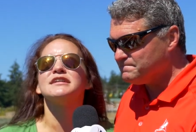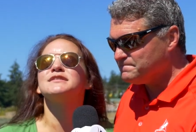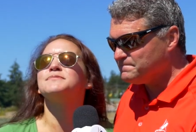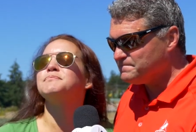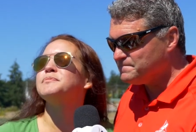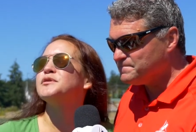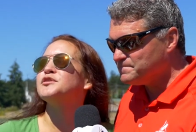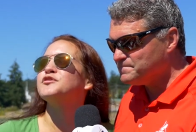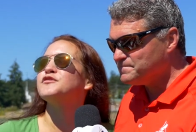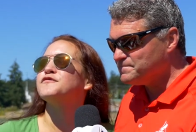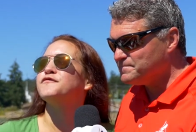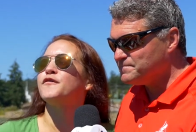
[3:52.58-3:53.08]
Speaker 1: it's
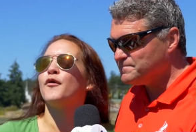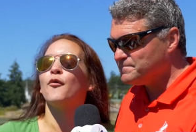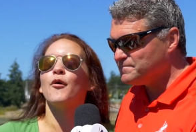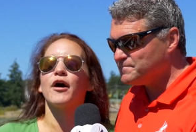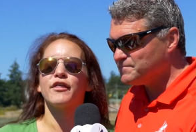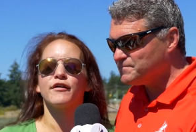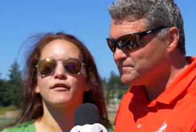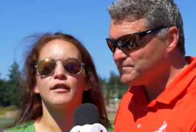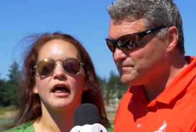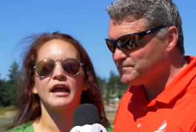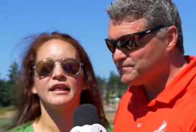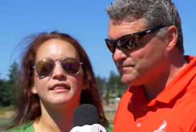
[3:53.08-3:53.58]
beautiful
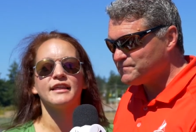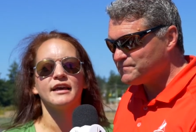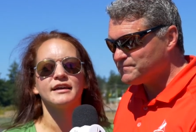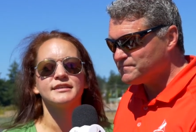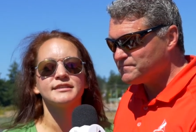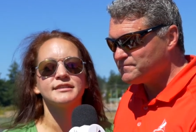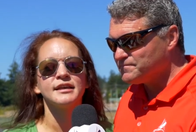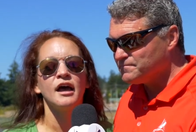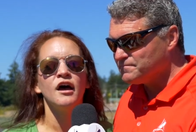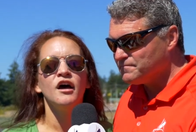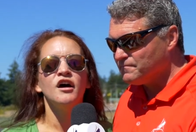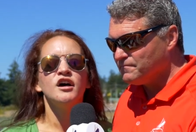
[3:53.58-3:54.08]
weather like
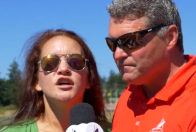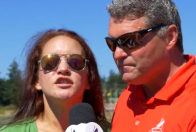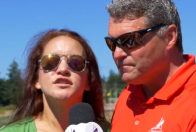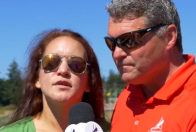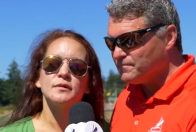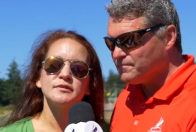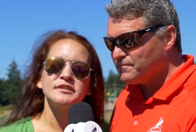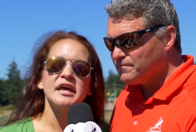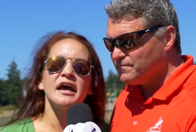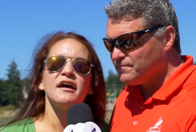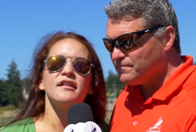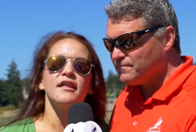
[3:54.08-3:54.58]
this.
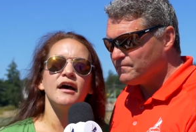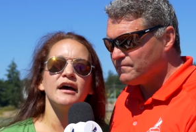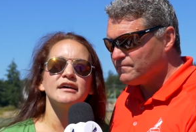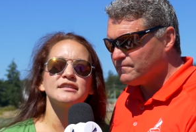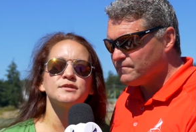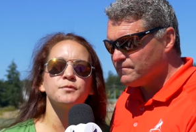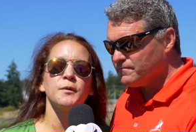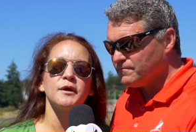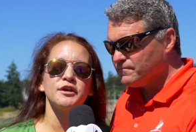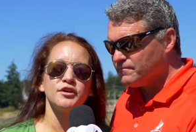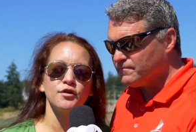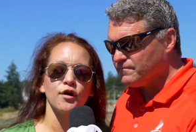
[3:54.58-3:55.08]
So tell
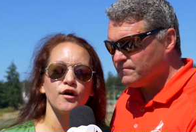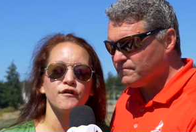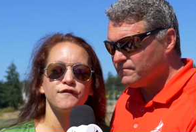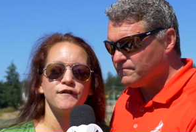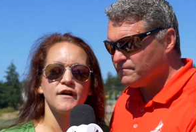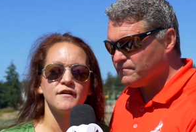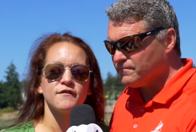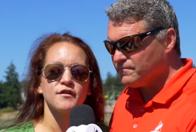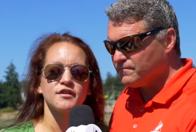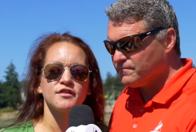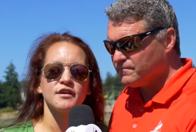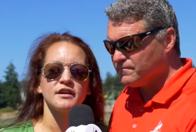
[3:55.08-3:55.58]
us what your
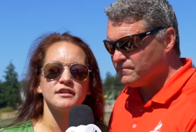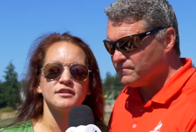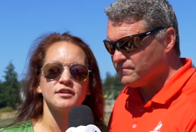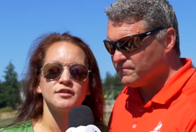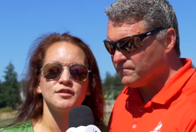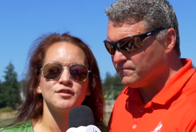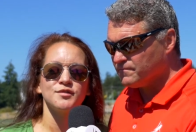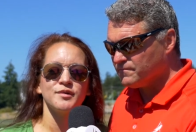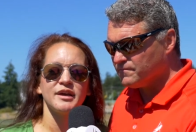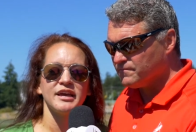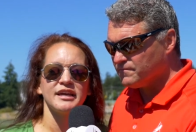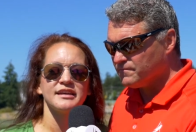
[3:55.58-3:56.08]
favorite thing to
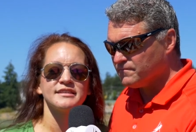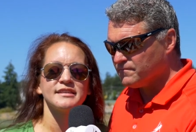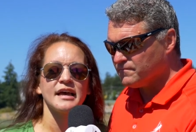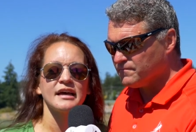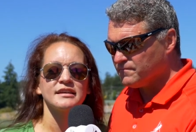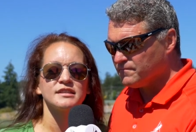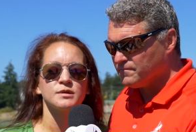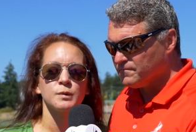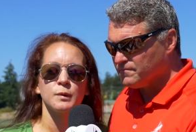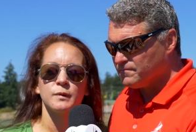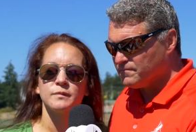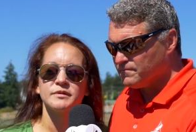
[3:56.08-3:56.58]
do is
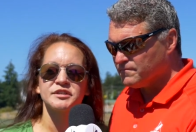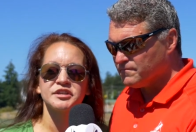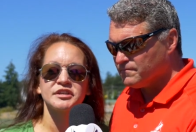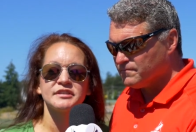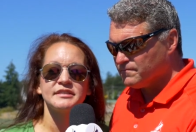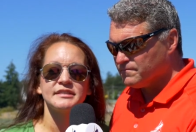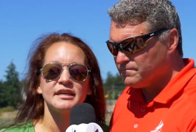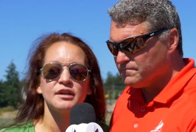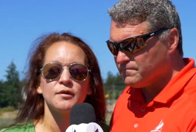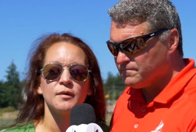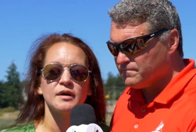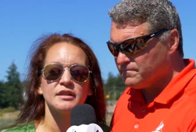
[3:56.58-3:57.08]
at Swinomish
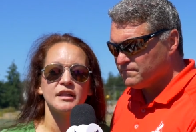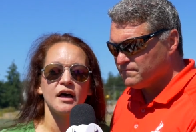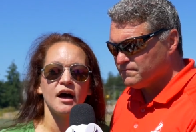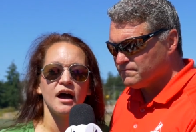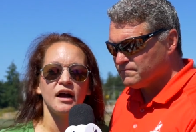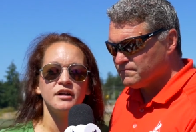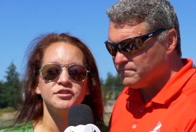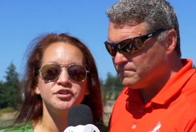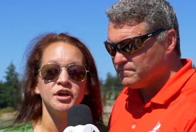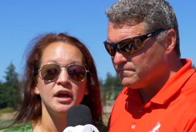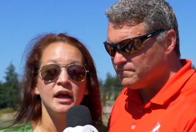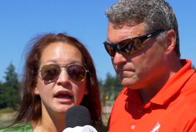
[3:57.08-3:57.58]
Casino and
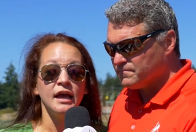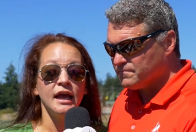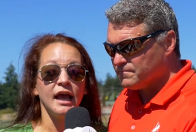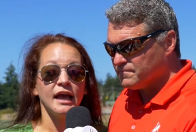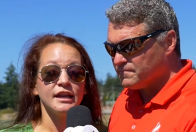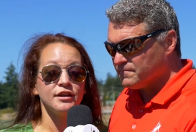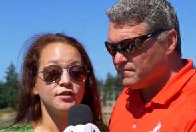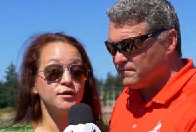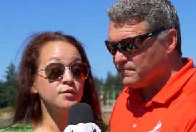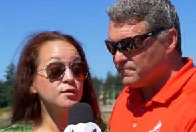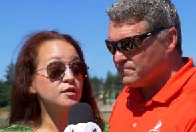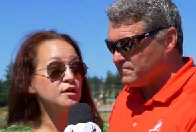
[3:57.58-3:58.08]
Lodge,
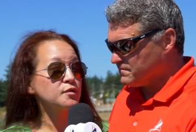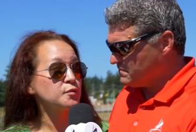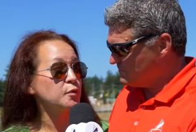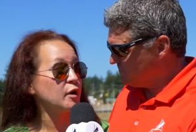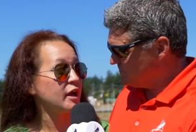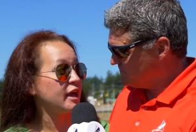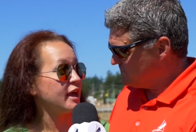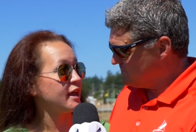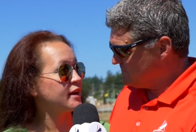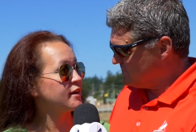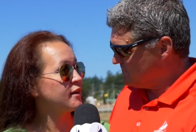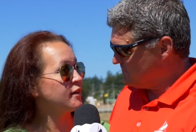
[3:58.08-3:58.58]
and you could
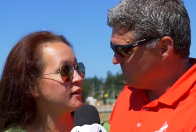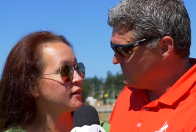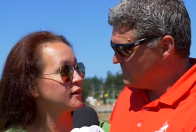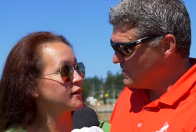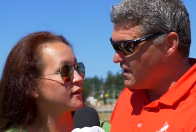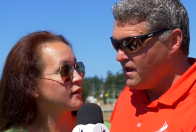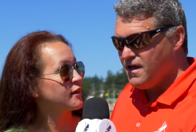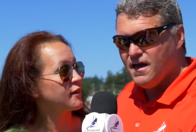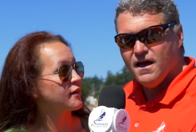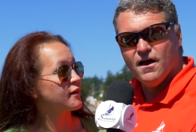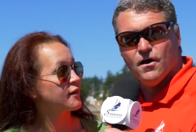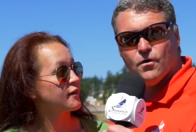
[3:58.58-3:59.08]
win.
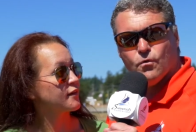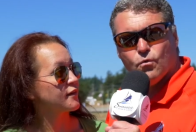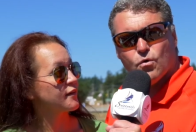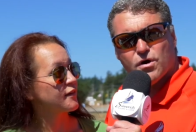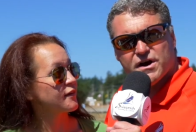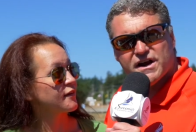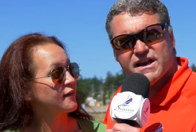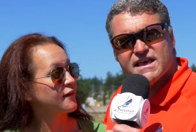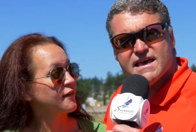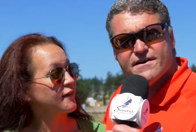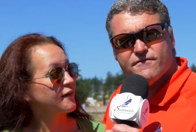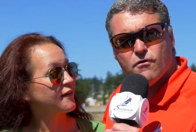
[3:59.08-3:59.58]
Speaker 2: We're
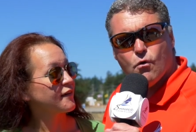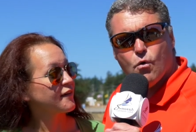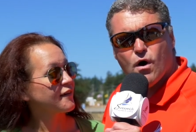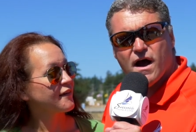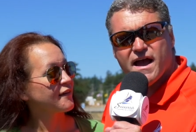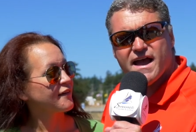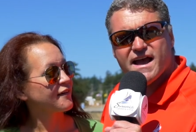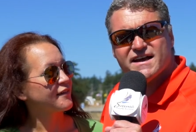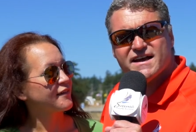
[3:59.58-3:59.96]
going to give away